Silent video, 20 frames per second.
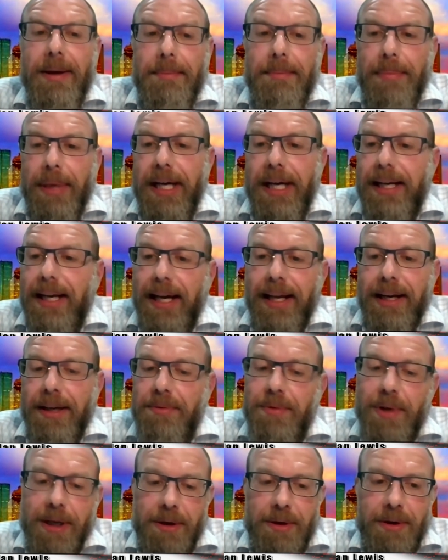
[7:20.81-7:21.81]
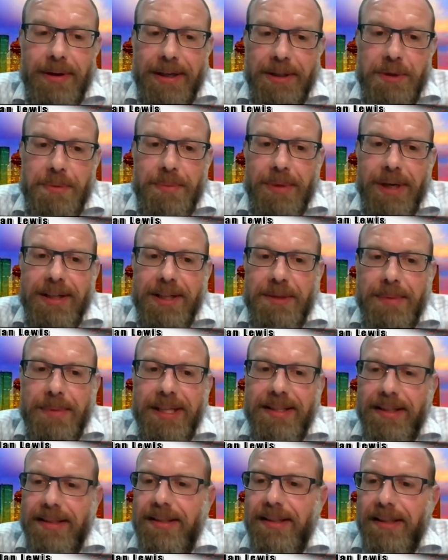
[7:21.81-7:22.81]
but I didn't want to go around spreading his
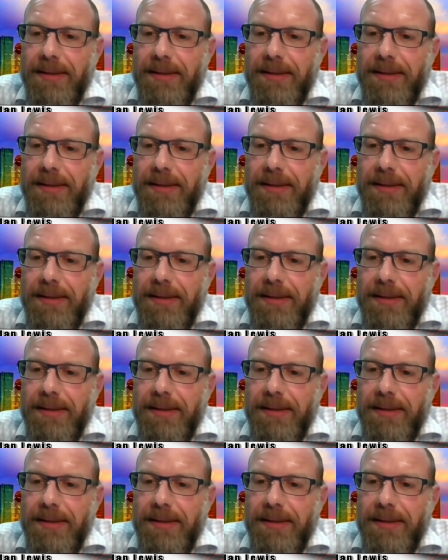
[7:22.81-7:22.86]
business.